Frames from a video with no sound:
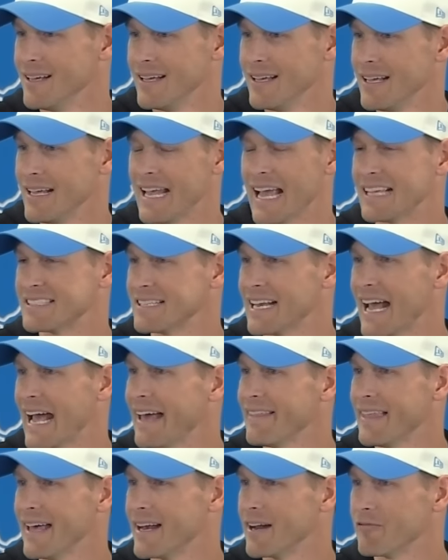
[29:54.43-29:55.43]
hasn't
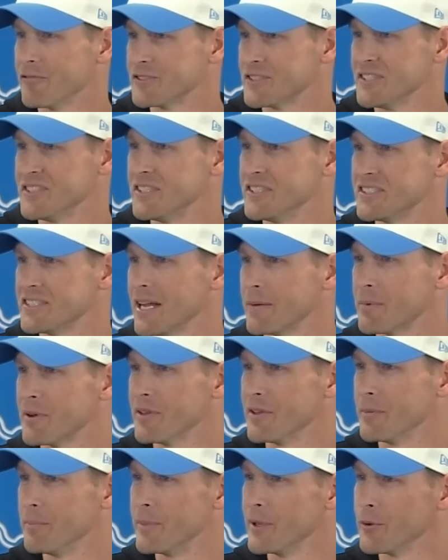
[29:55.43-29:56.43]
had that ever since he stepped
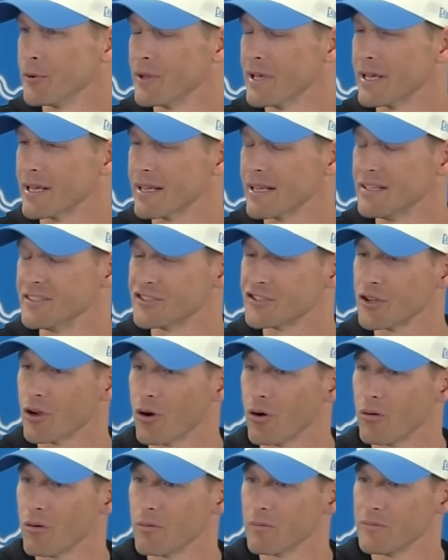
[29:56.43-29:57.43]
into the building. And
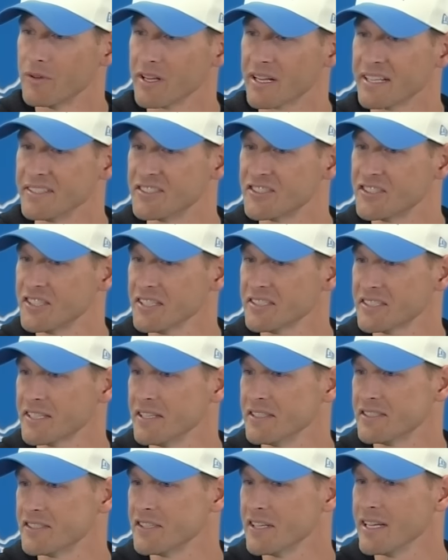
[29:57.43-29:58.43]
so the
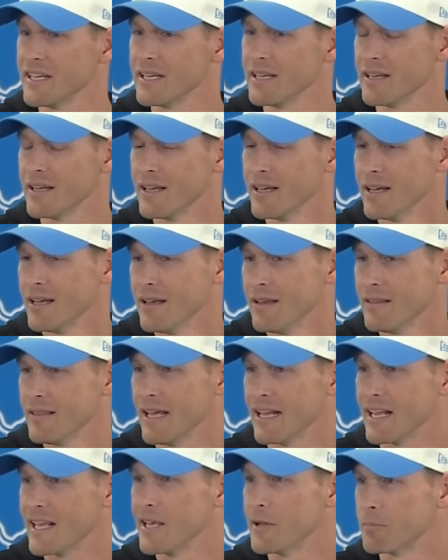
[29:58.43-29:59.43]
consistency
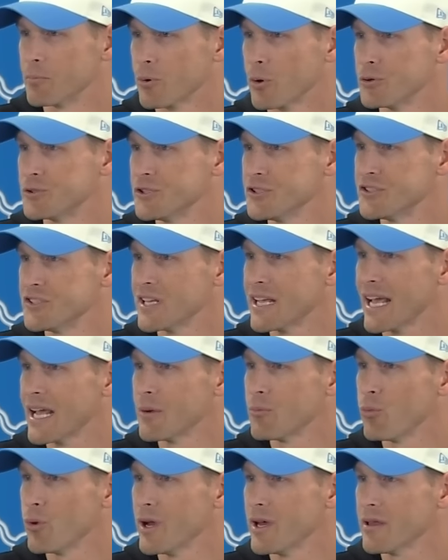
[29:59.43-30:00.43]
that he approaches the
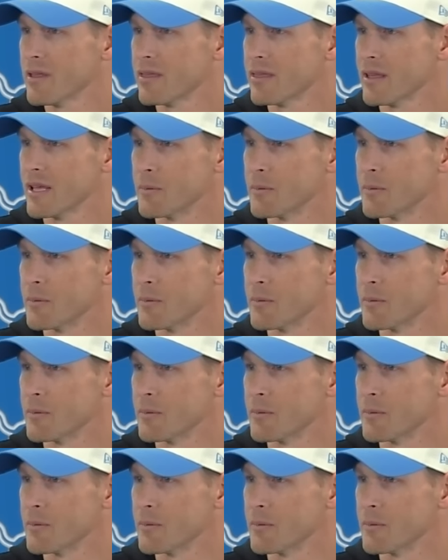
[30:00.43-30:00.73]
game with in